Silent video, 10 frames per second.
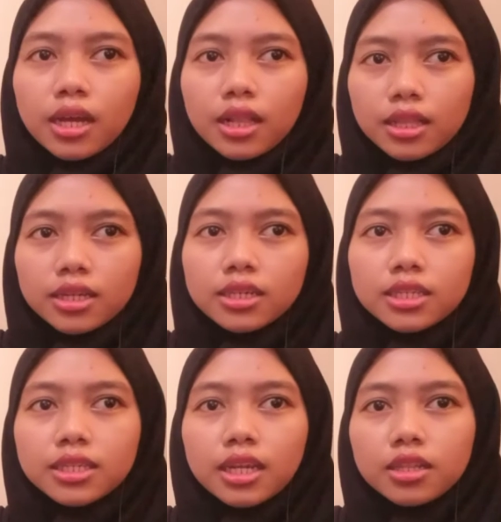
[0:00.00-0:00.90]
learns
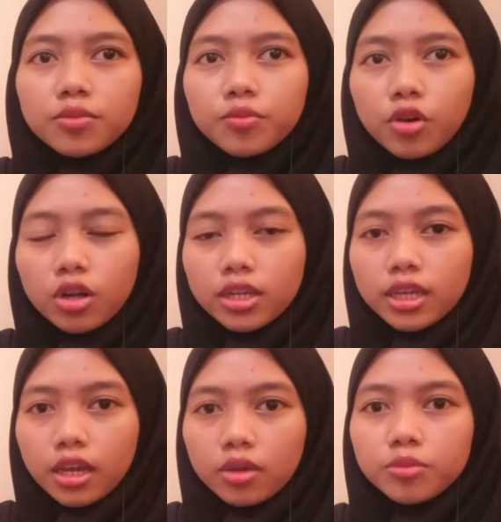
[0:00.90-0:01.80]
that the boy
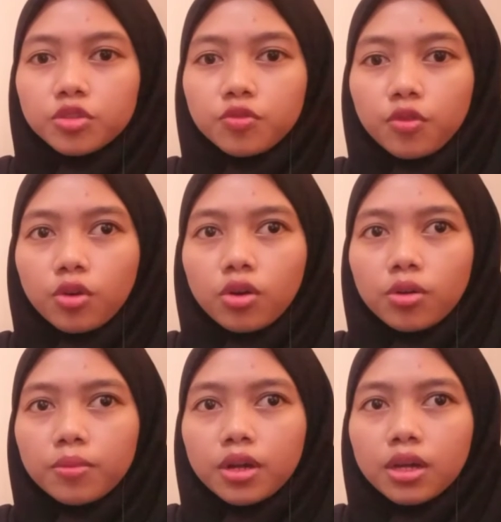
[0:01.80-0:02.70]
comes
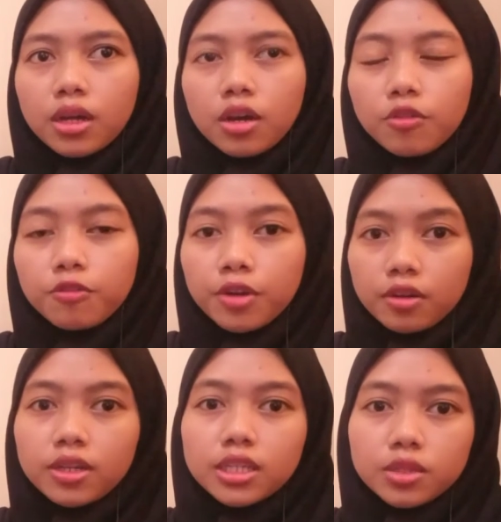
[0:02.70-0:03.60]
from a
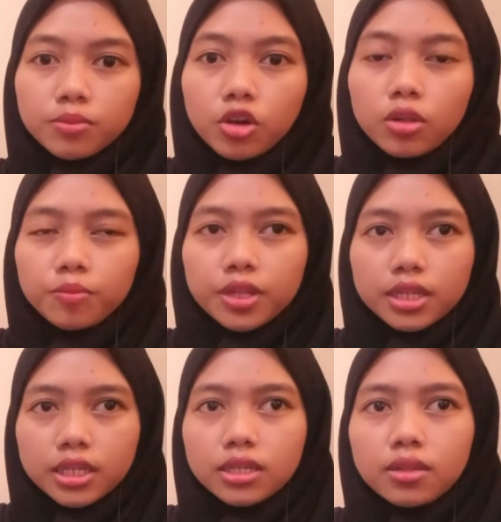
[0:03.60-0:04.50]
very small
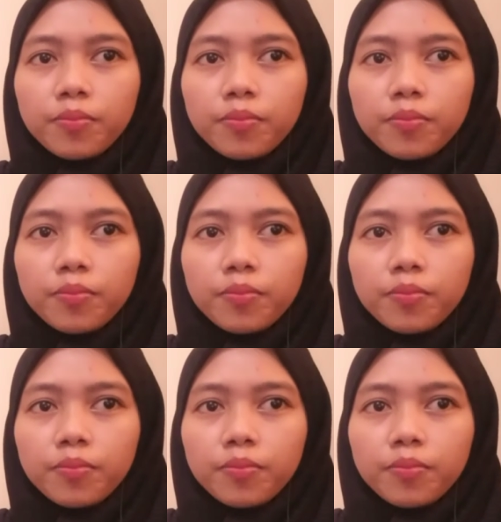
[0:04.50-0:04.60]
planet,